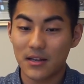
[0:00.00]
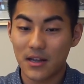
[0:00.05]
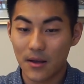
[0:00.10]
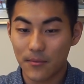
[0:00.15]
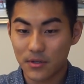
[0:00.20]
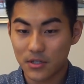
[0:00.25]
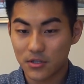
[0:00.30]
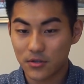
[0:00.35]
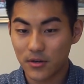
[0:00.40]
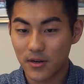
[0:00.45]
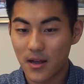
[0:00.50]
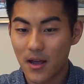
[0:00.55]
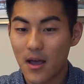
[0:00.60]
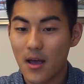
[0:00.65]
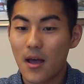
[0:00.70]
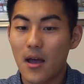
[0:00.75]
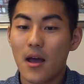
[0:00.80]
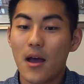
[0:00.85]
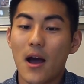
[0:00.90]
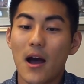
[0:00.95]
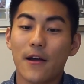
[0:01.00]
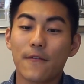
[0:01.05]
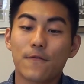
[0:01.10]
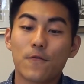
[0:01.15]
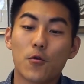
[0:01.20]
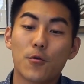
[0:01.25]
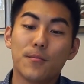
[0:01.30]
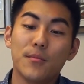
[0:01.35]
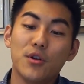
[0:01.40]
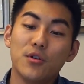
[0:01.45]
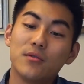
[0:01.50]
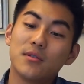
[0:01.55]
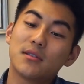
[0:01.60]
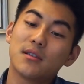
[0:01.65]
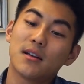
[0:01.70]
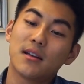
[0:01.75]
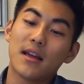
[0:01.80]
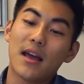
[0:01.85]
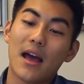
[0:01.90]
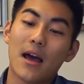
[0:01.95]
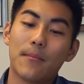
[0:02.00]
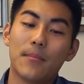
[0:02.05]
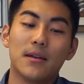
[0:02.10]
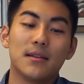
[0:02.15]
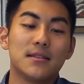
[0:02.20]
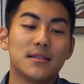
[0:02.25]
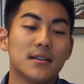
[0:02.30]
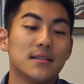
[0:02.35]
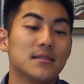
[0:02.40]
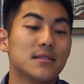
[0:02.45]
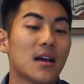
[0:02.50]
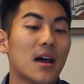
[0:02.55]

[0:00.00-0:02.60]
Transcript: chemistry, I formed new study habits and